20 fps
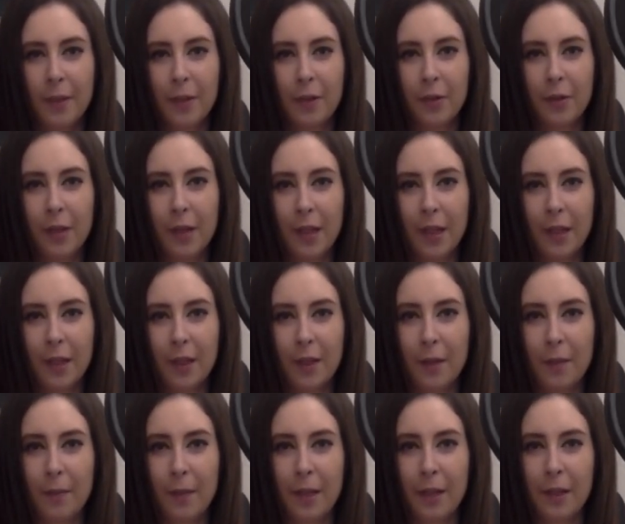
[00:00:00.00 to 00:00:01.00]
don't you think that
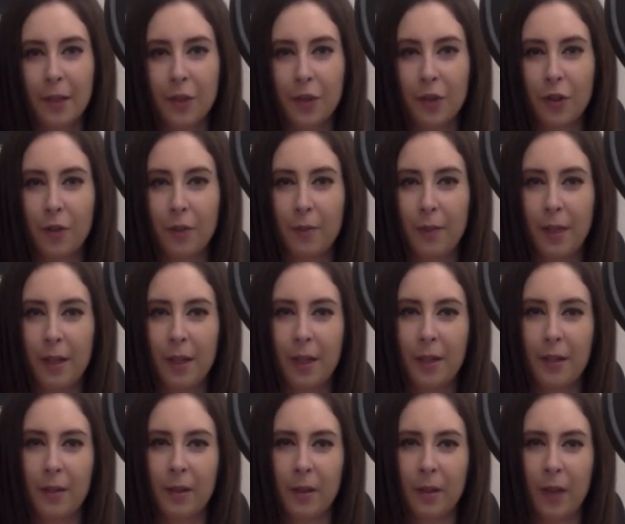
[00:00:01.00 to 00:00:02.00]
the mainstream
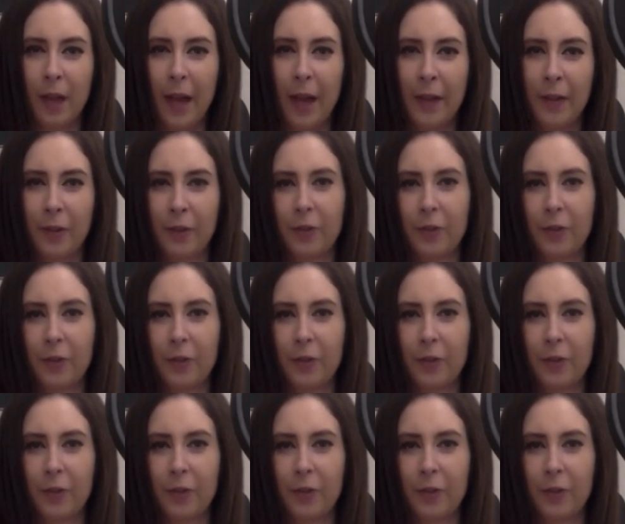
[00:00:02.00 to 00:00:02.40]
media's lies